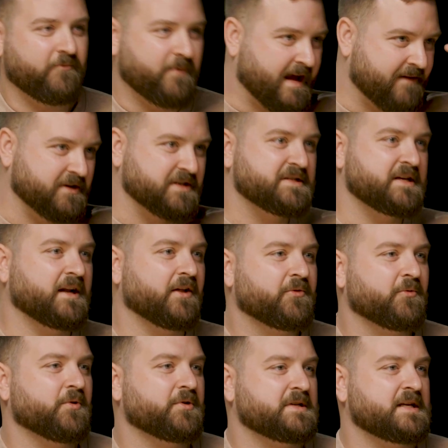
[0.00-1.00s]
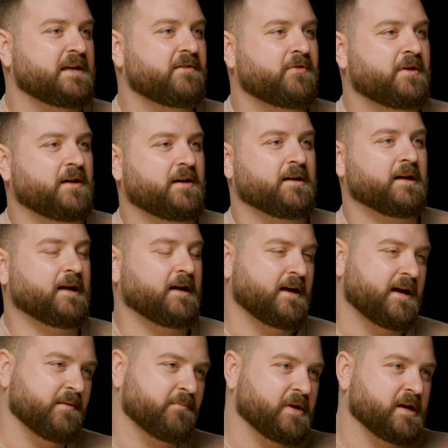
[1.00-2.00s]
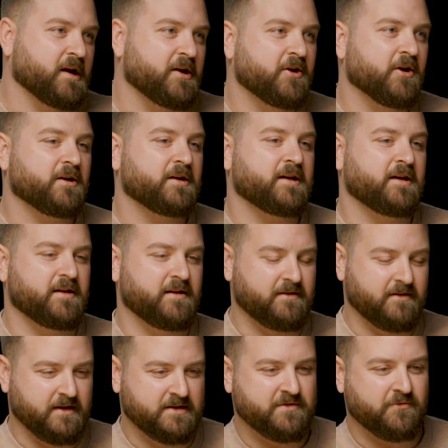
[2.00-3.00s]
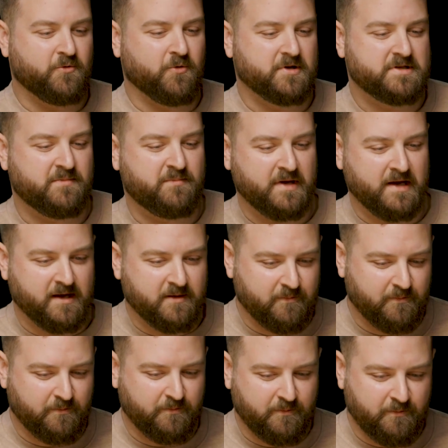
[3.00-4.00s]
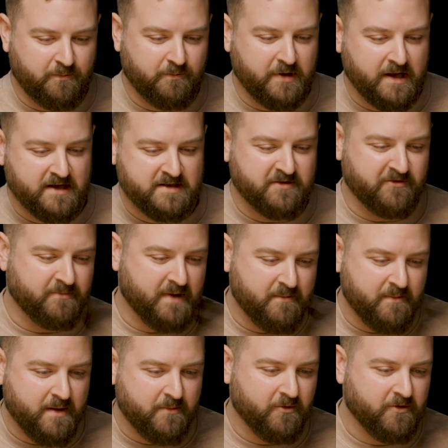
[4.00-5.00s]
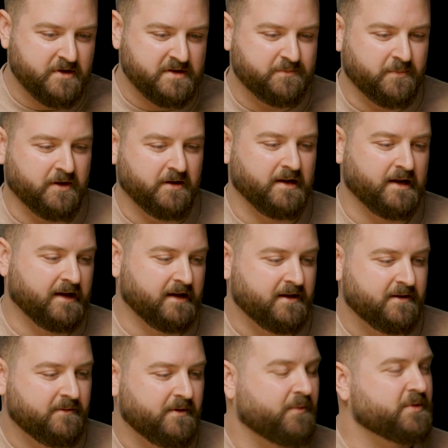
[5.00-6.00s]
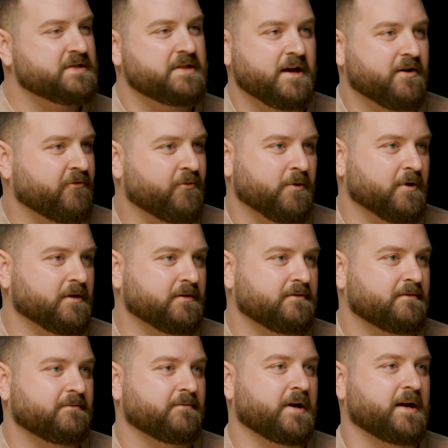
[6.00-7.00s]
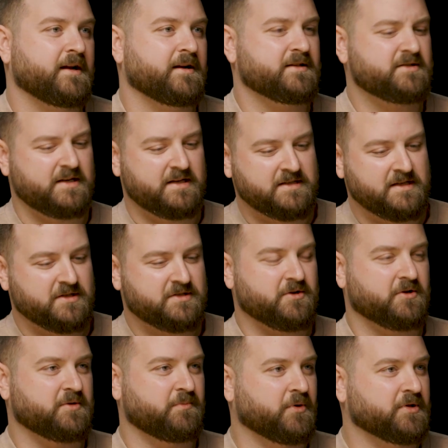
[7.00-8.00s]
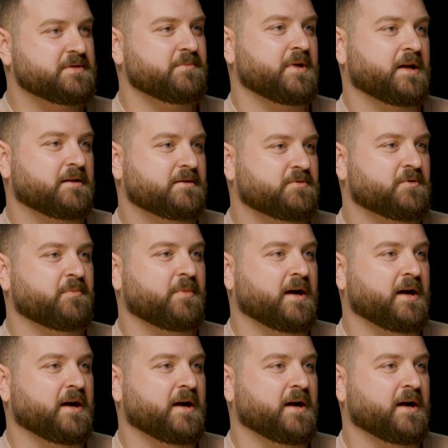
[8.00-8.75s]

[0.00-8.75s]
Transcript: having seen it through a TV and being a young kid, it's of course a big piece of my memories, but I wasn't there for it. Right. And it's easy to start to put some of that sort of